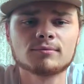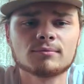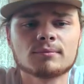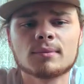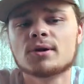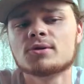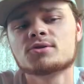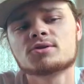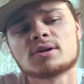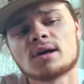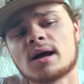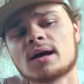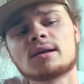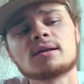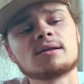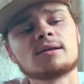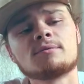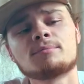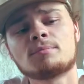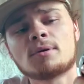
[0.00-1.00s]
most
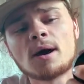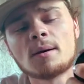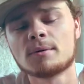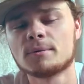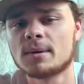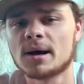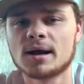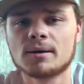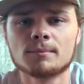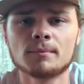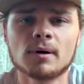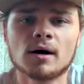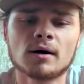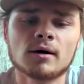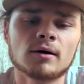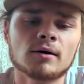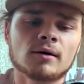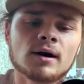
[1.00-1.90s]
likely, probably by tomorrow.